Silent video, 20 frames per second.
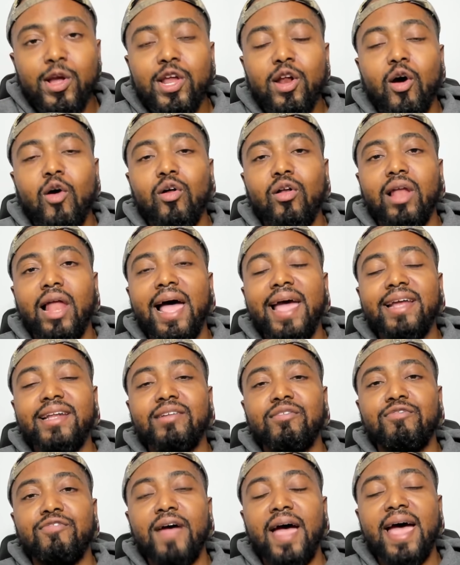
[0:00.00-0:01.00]
don't like the
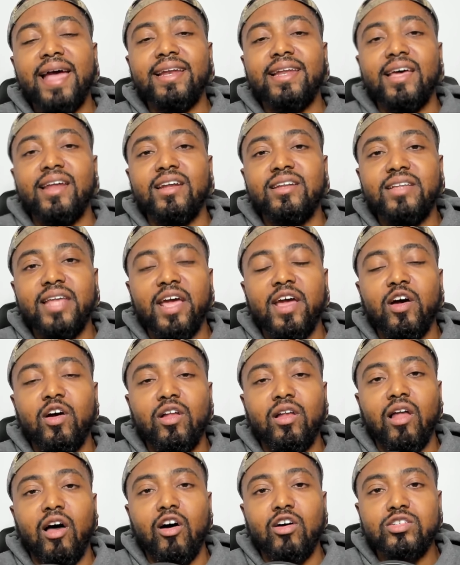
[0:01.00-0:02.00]
fact that Adele
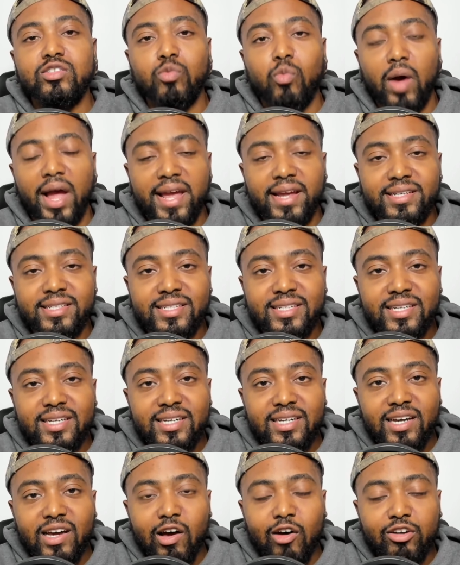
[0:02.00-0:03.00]
lost weight,
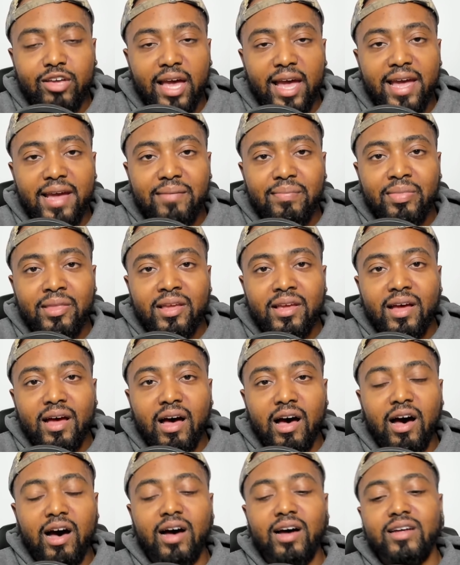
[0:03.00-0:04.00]
okay?
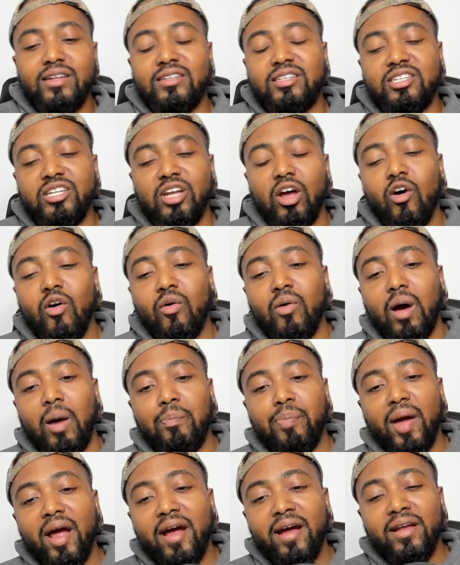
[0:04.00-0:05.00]
So
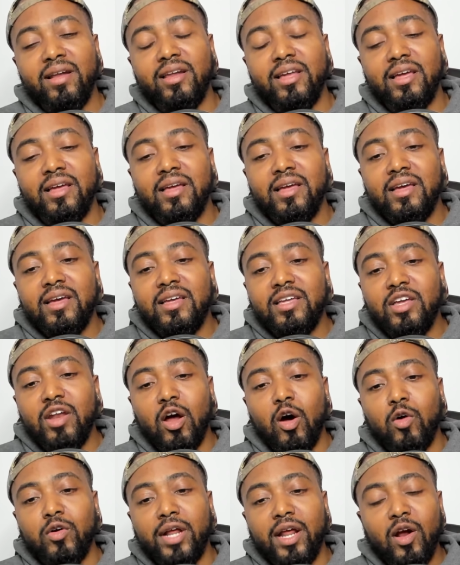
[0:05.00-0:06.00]
apparently, you
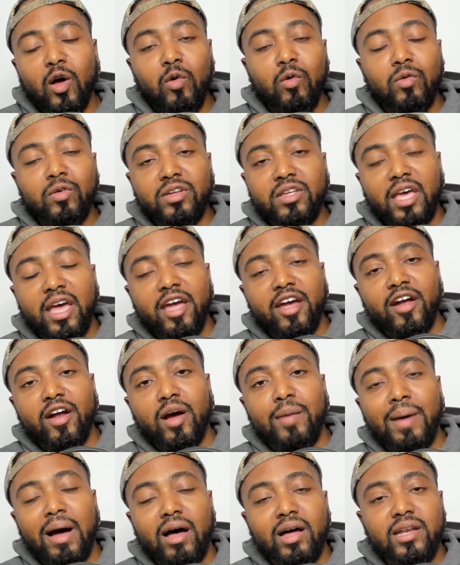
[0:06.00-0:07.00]
know, they don't care
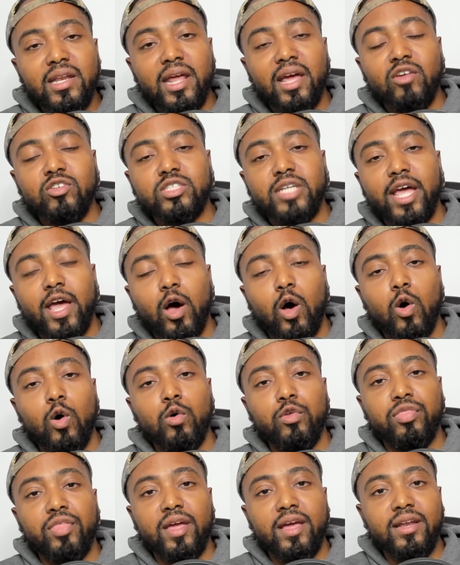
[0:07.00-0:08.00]
about Adele's
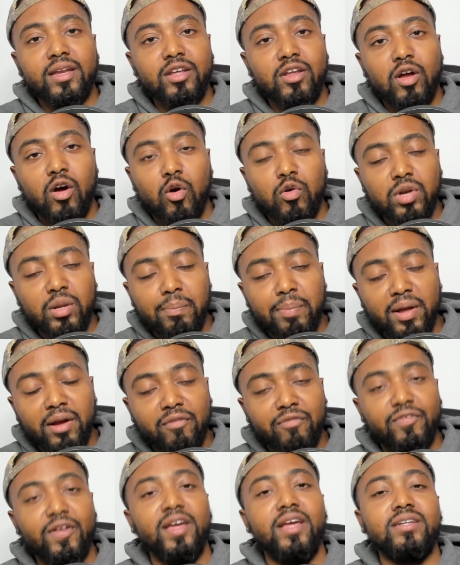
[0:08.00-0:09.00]
health and, you know, the
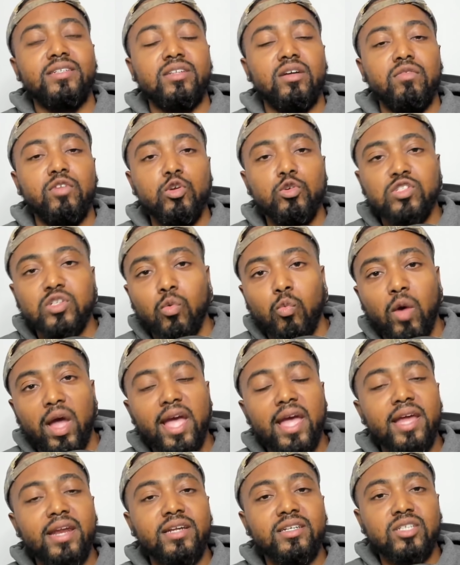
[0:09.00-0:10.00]
benefits of losing
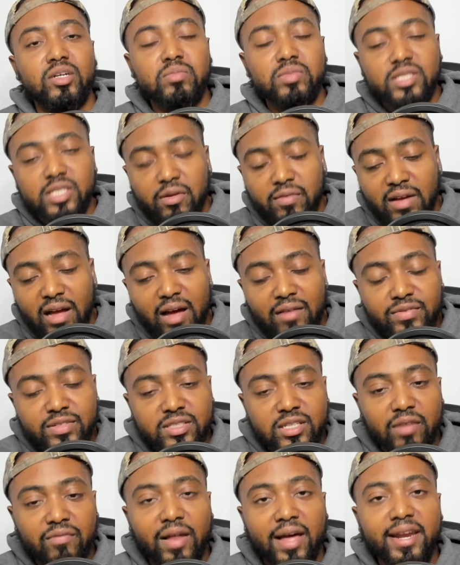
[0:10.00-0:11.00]
weight in terms of self-confidence,
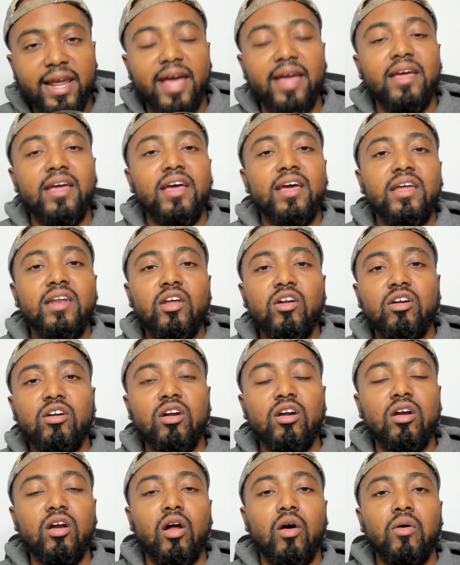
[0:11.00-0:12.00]
stuff like that.
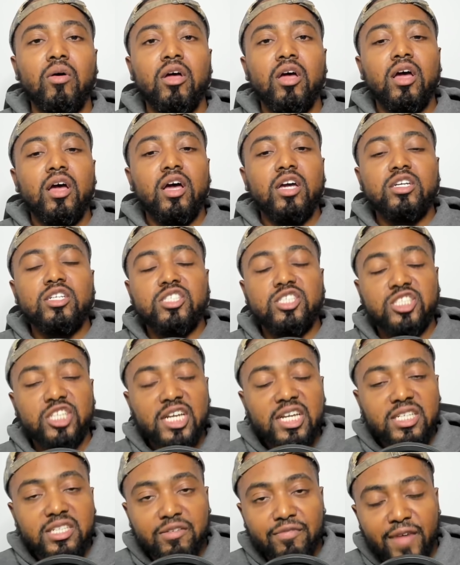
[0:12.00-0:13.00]
No.
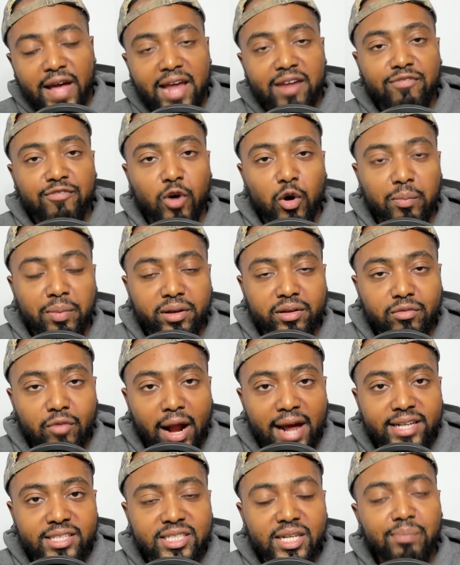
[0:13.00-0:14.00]
She's fatphobic,
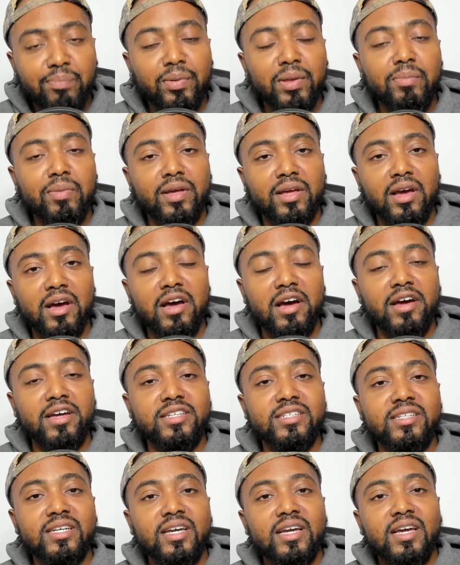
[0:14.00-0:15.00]
right? Simply because